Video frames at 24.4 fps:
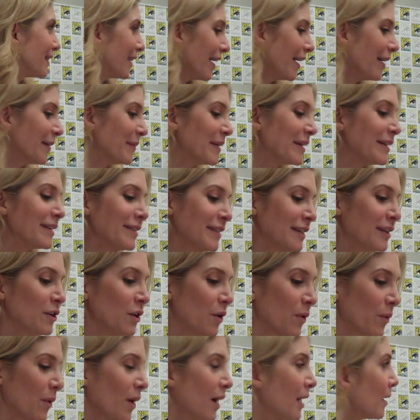Uh-huh. I mean, you
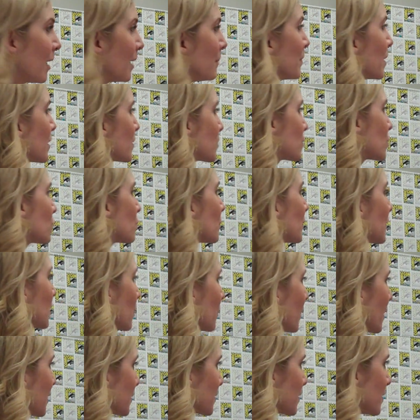know, I, I'm not sure what the
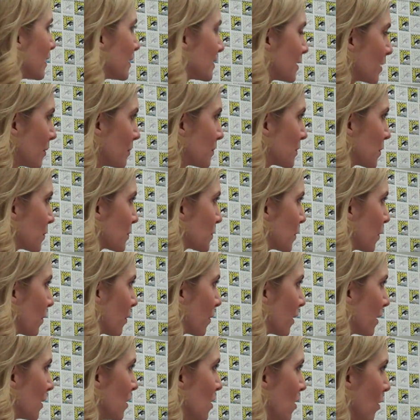question is. I'm so
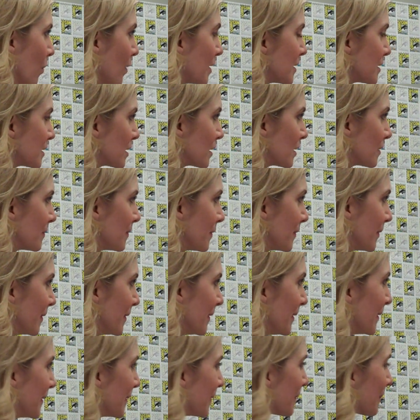sorry. What's the
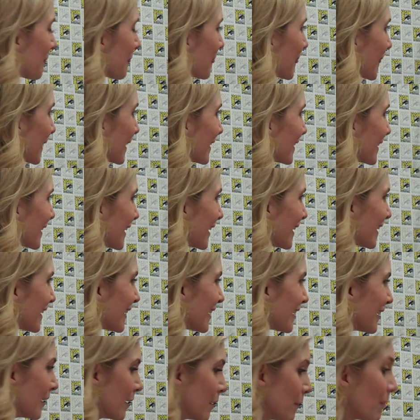What's your theory
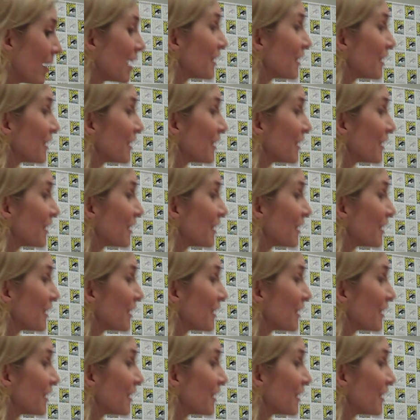about the